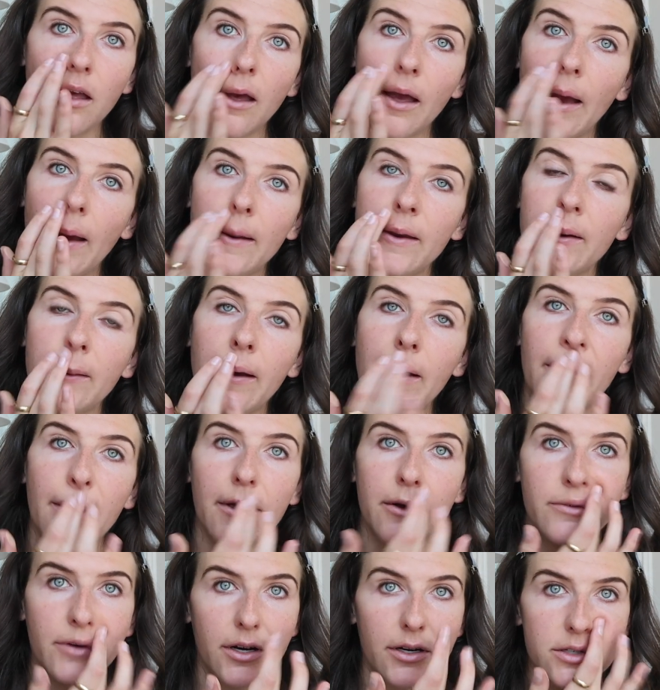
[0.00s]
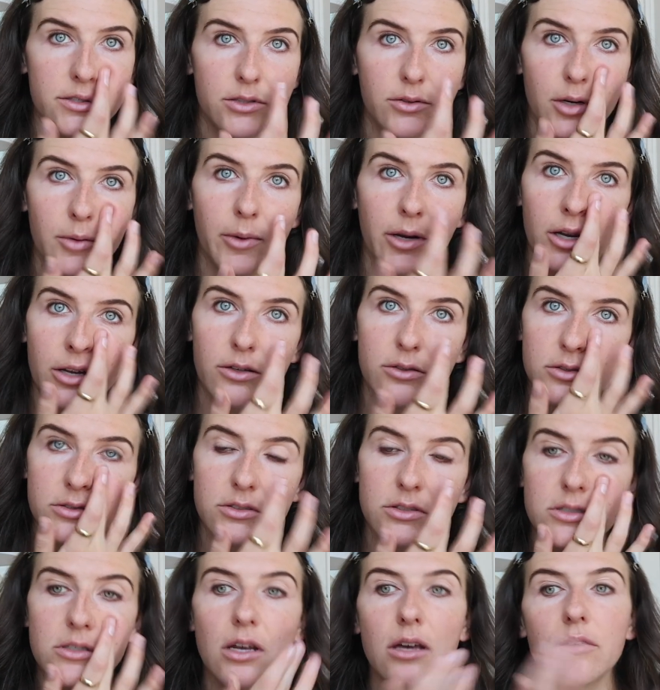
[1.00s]
I do get like redness around my nose
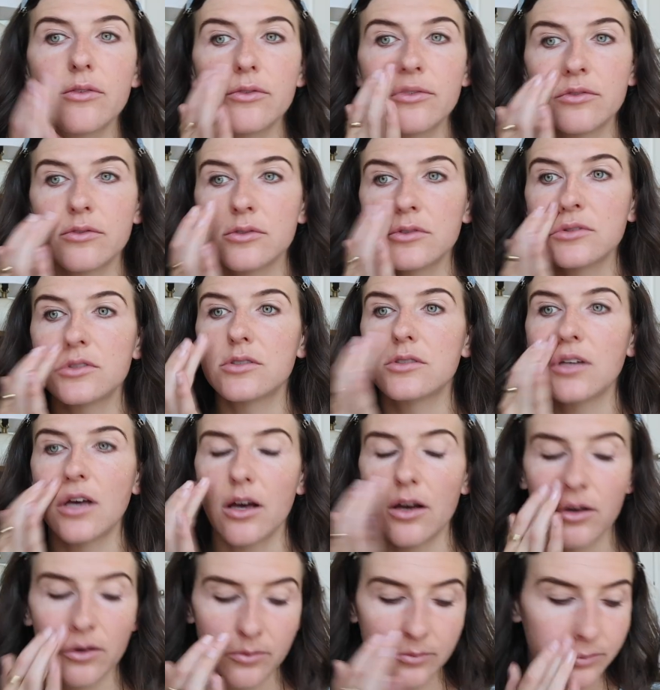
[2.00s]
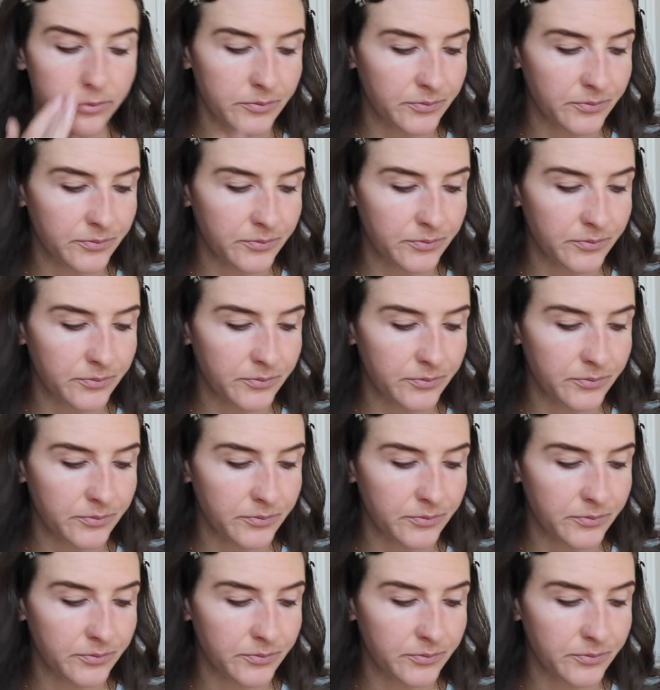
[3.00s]
and stuff, so